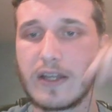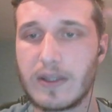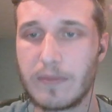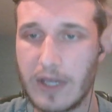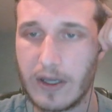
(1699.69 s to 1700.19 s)
at
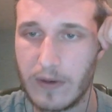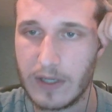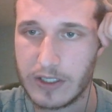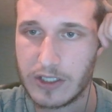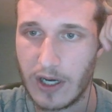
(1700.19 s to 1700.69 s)
the
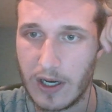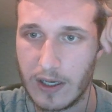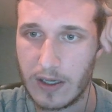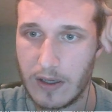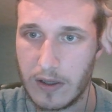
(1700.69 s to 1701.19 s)
Bitcoin
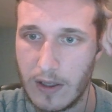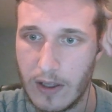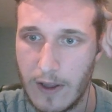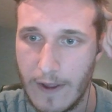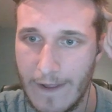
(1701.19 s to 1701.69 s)
chart,
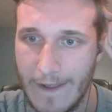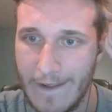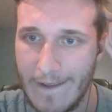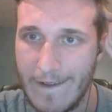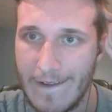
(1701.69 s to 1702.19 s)

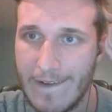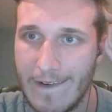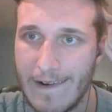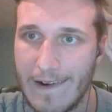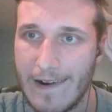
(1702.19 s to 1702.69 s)

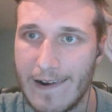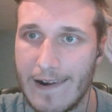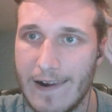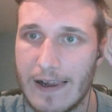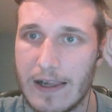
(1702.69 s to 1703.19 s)

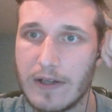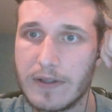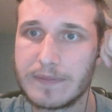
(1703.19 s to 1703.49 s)
so